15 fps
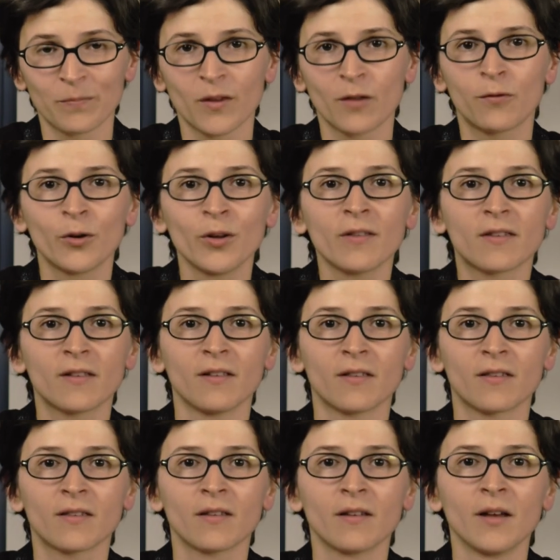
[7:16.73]
For instance,
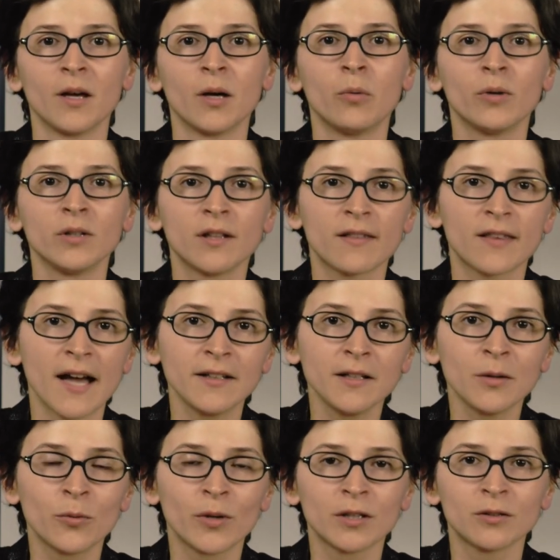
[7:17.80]
when
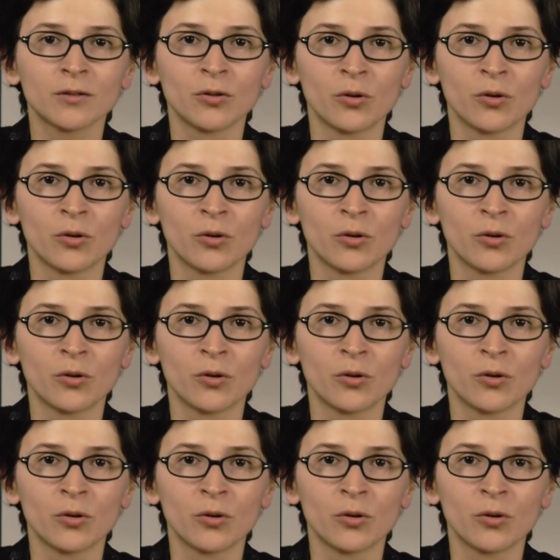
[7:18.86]
deciding whether to